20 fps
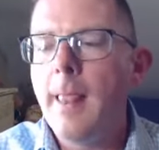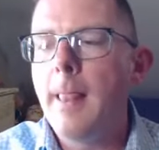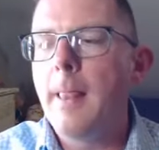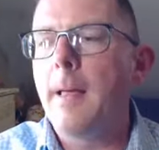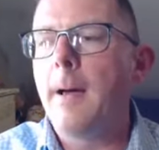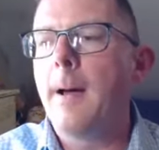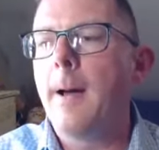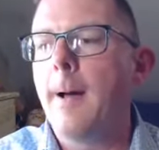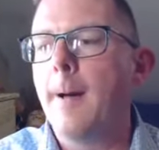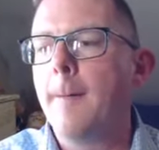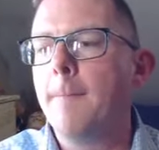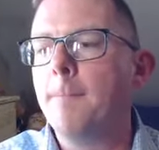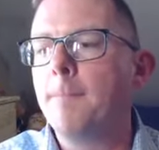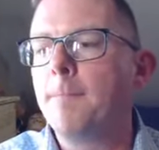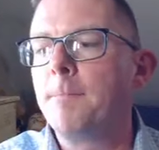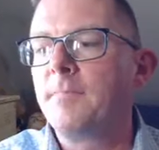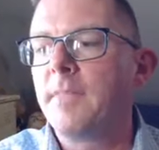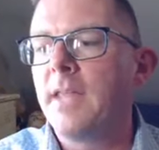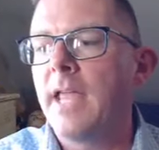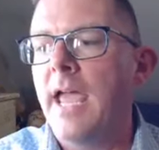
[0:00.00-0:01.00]

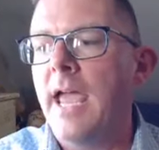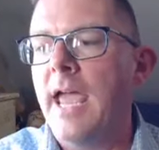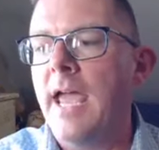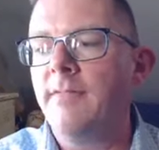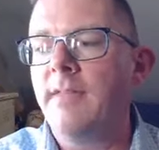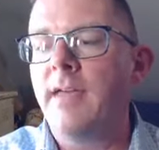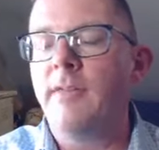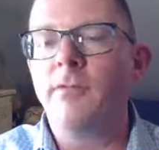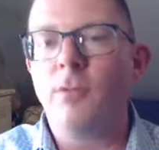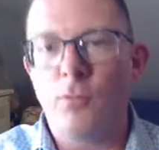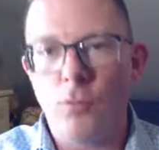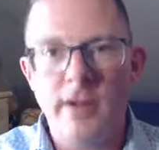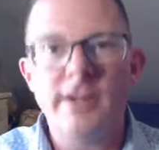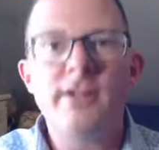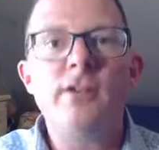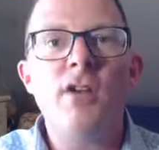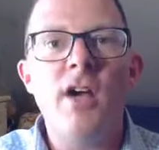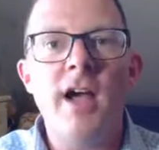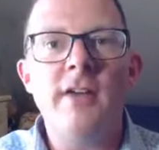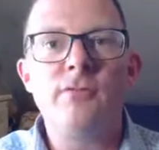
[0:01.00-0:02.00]
And then the
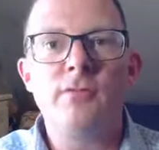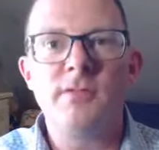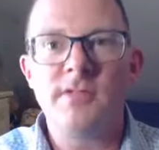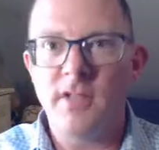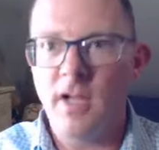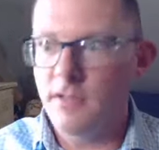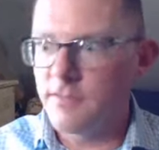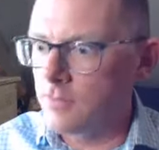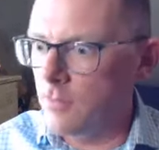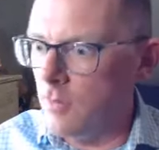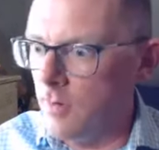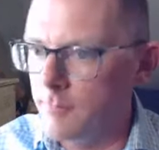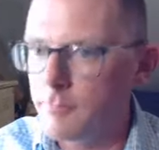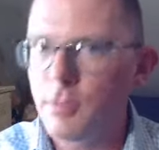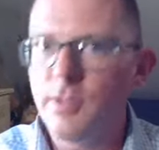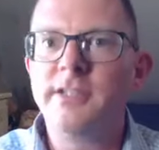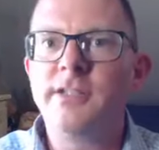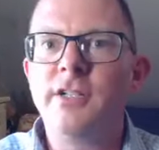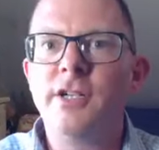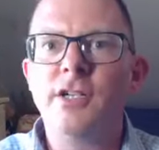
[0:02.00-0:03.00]
Roycroft was also a
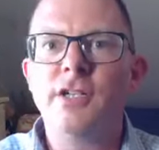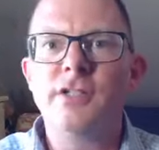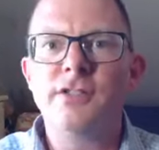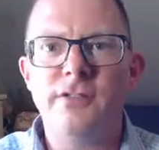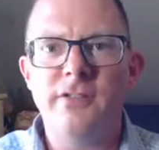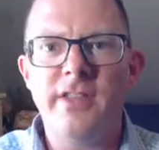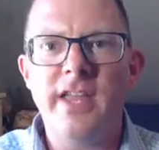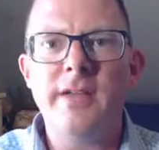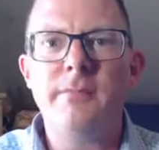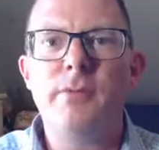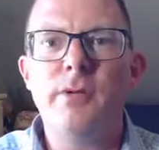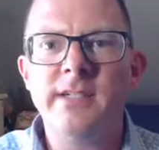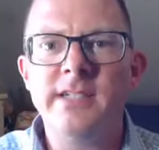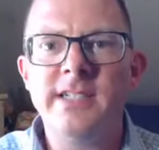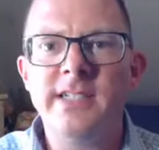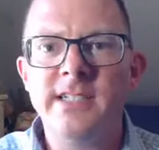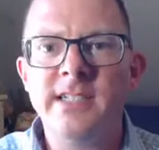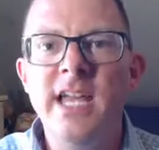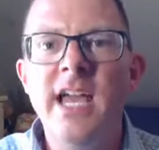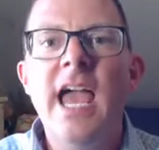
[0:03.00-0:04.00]
printer, so they
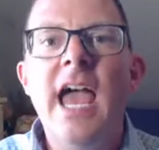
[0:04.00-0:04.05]
printed.